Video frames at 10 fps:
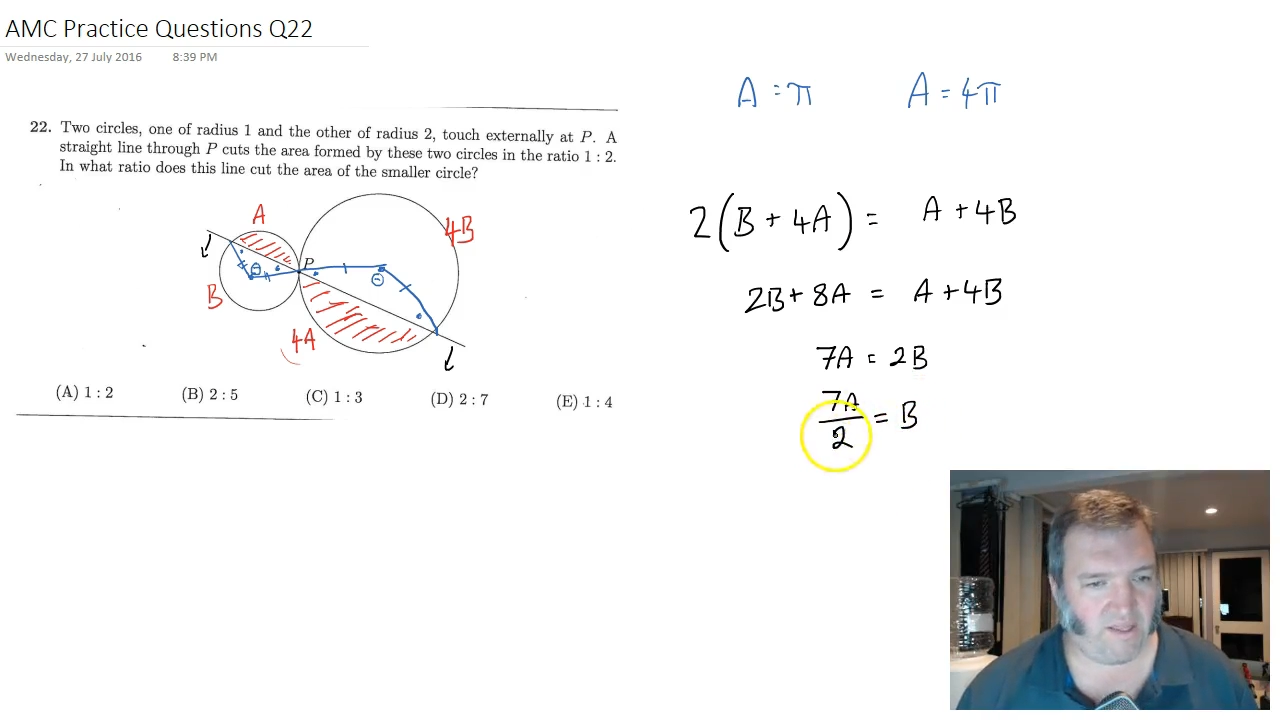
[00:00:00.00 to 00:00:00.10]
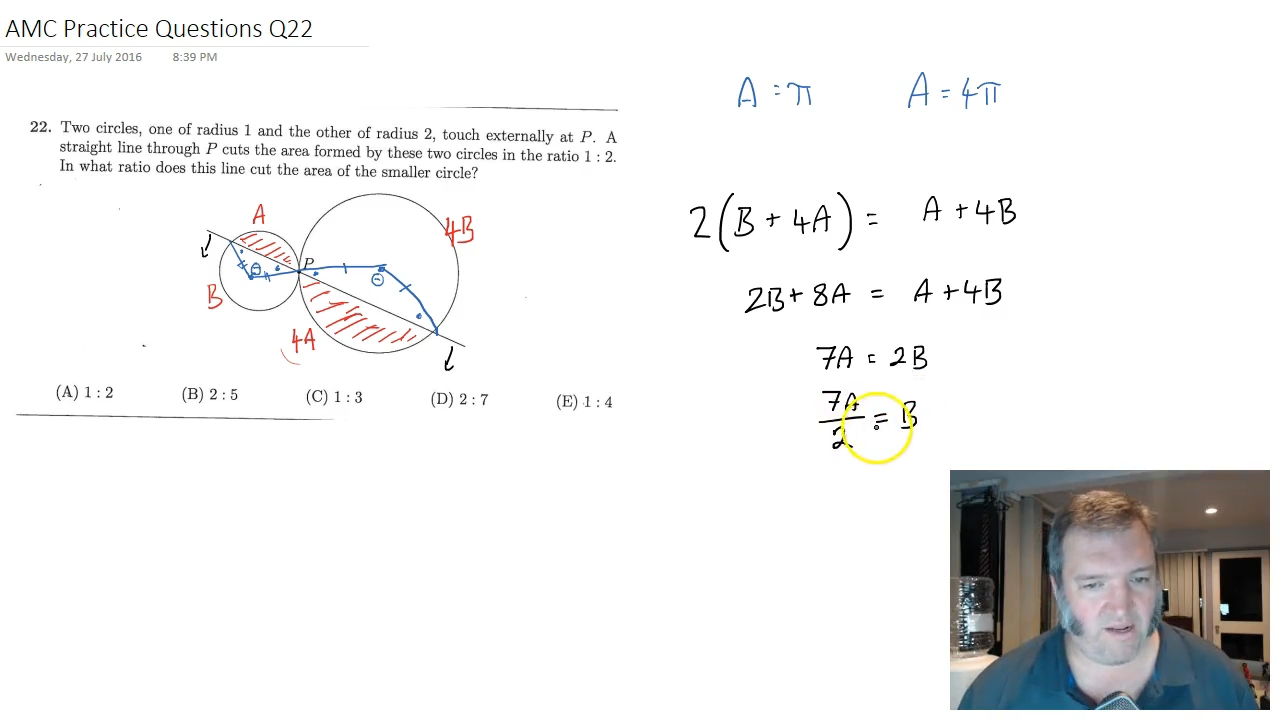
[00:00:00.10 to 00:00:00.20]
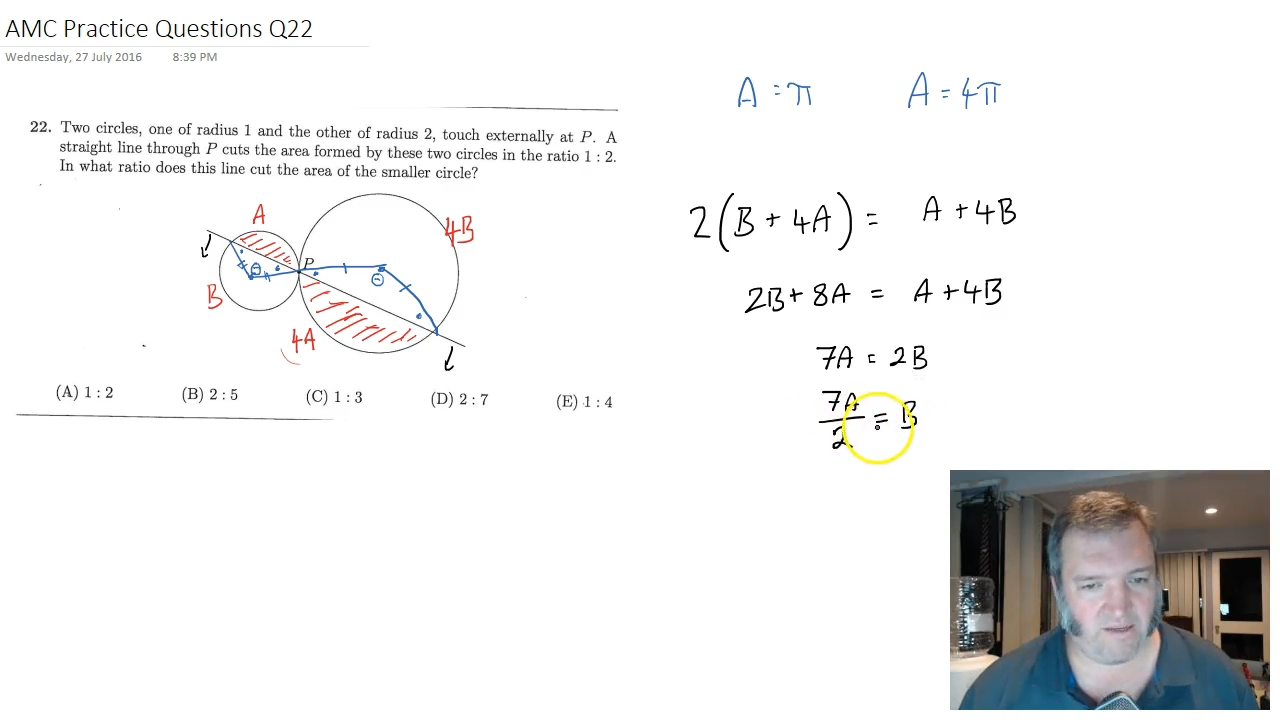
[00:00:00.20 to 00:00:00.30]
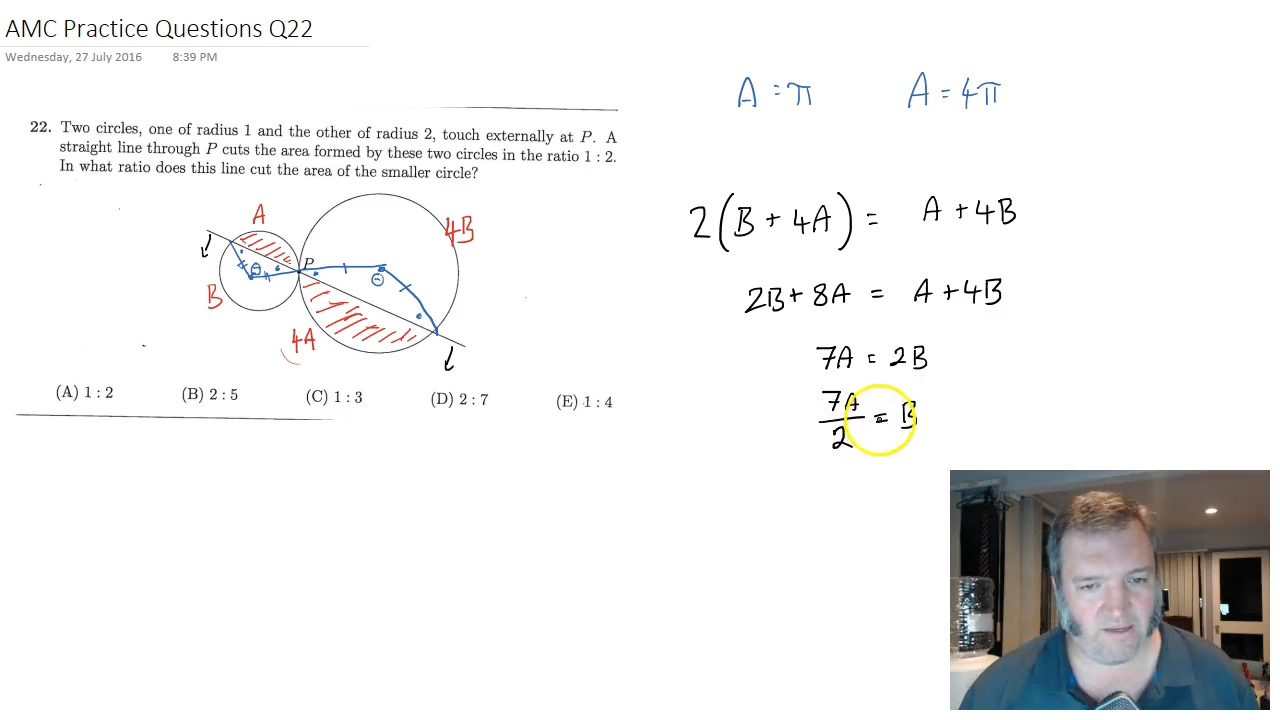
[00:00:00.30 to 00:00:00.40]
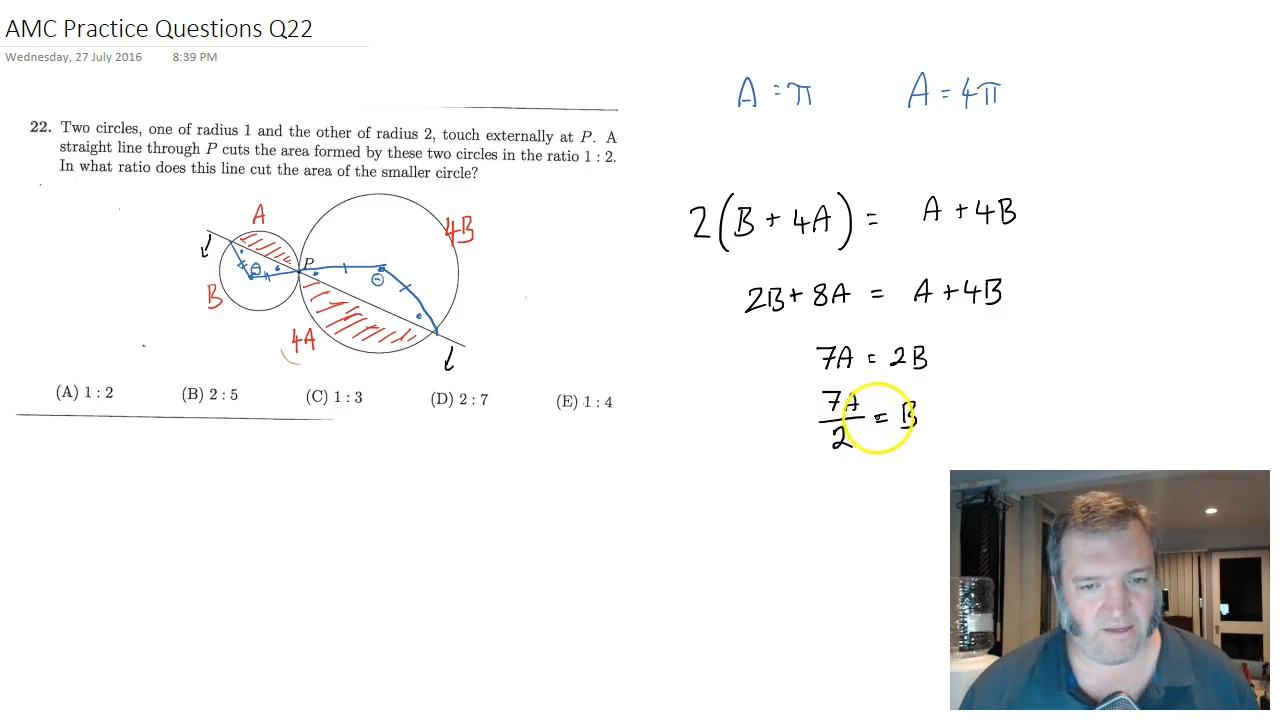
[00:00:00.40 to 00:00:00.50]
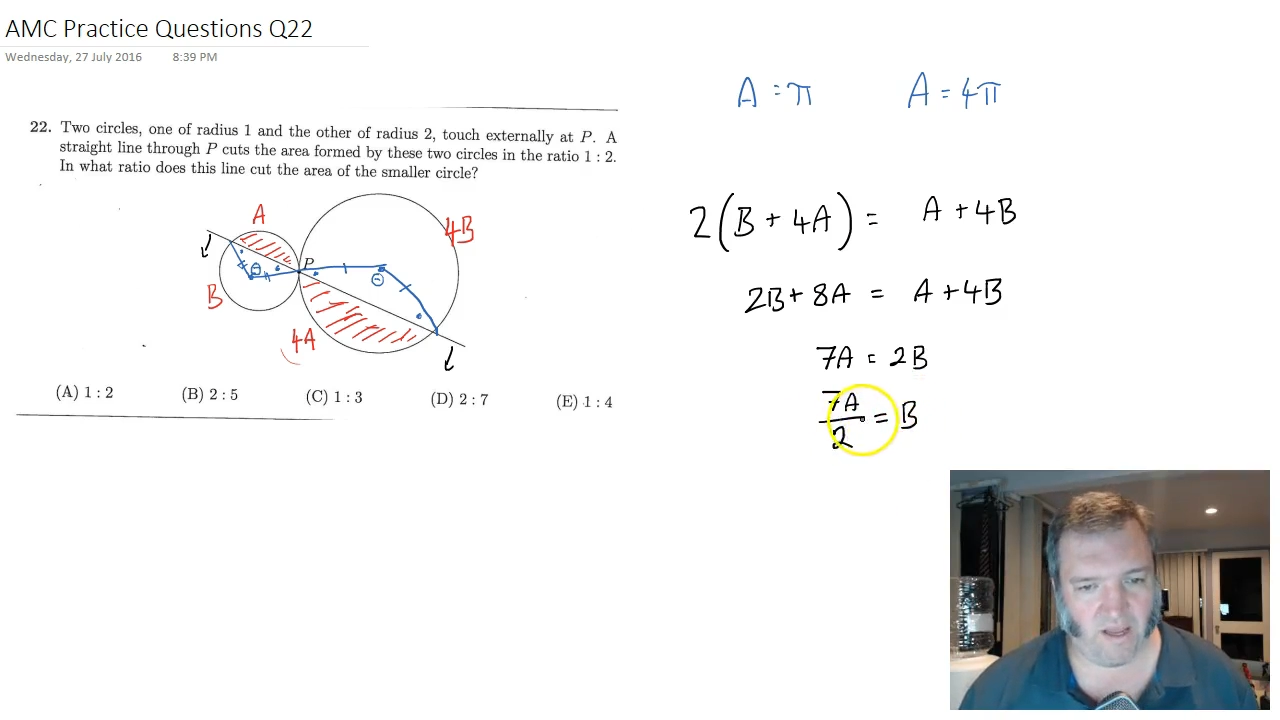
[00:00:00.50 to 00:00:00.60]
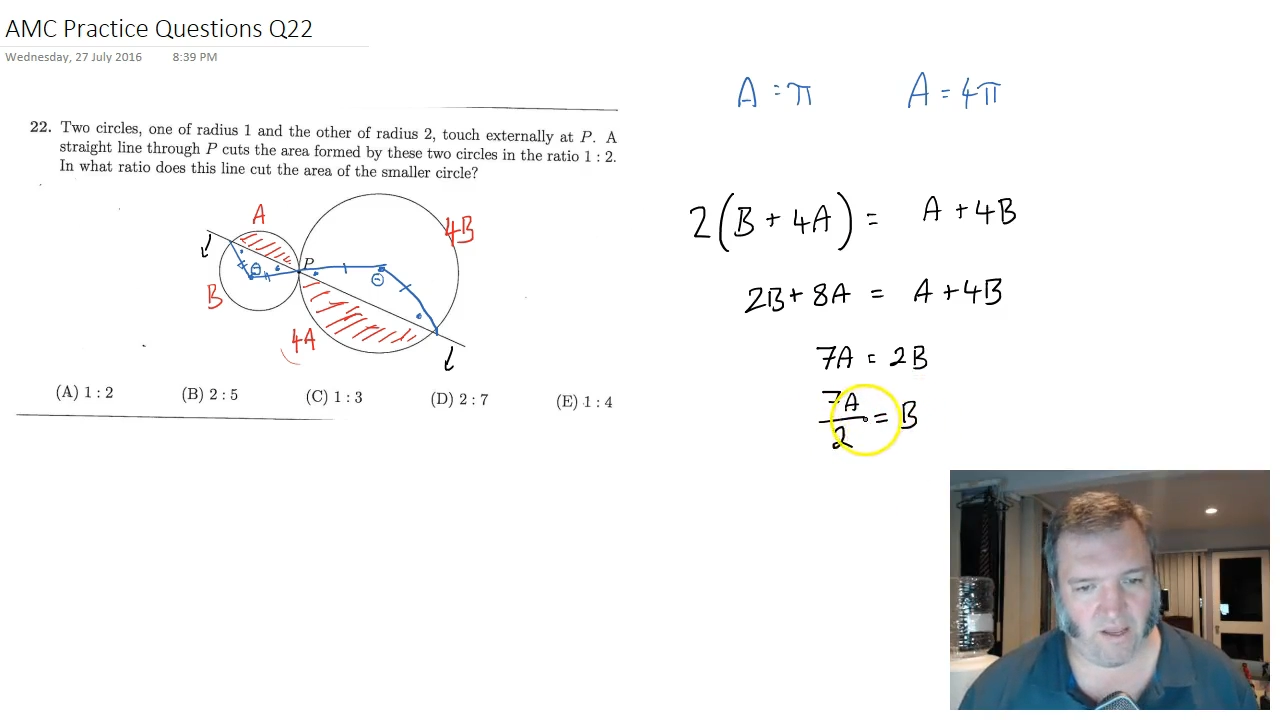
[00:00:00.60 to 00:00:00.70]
that as